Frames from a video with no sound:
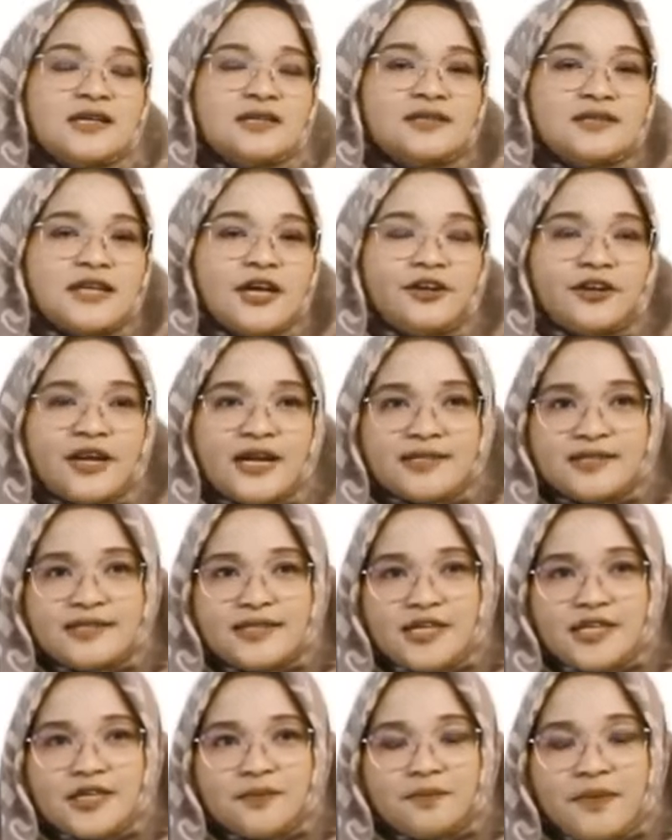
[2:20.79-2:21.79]
Sayur
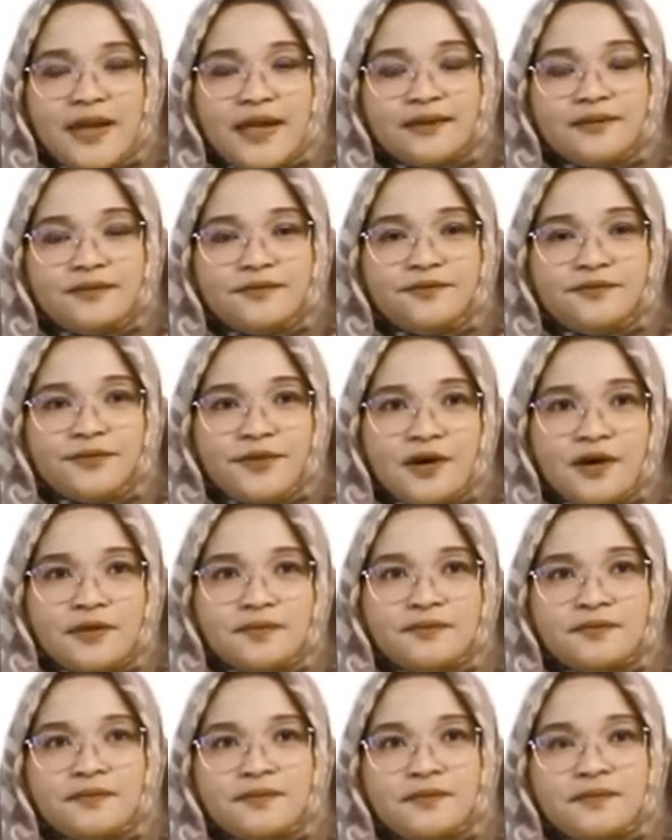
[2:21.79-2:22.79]
asin made
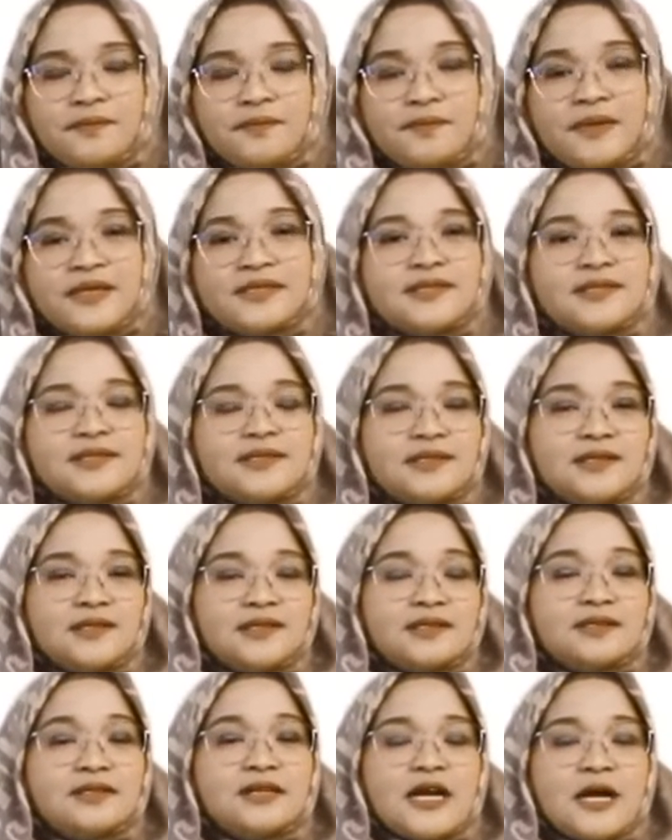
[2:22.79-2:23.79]
from
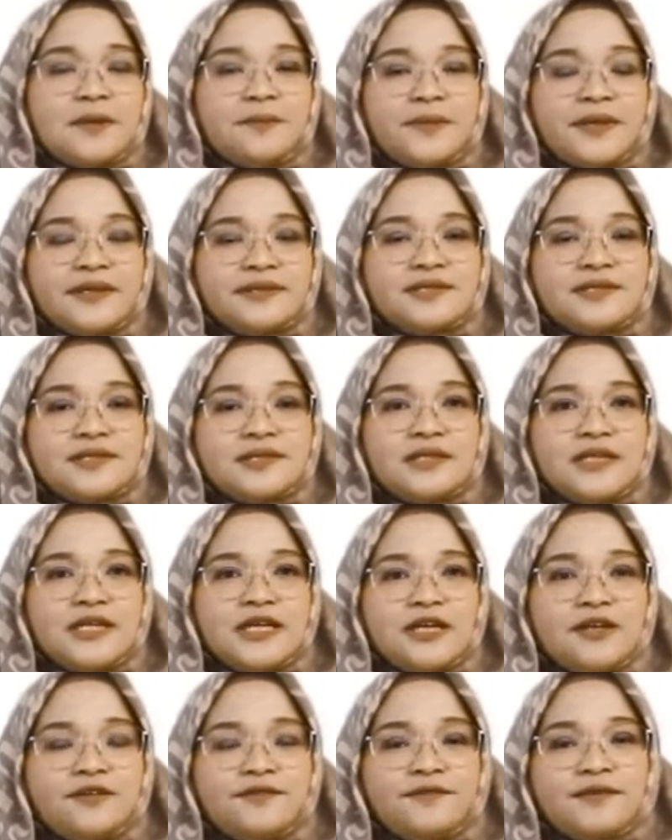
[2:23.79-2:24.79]
mustard cabbage
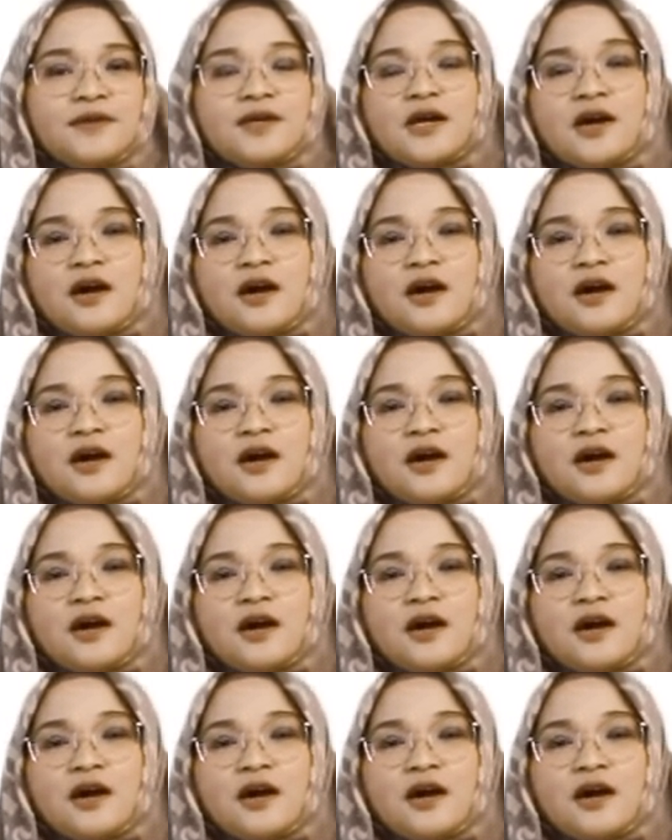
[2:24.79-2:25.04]
leaf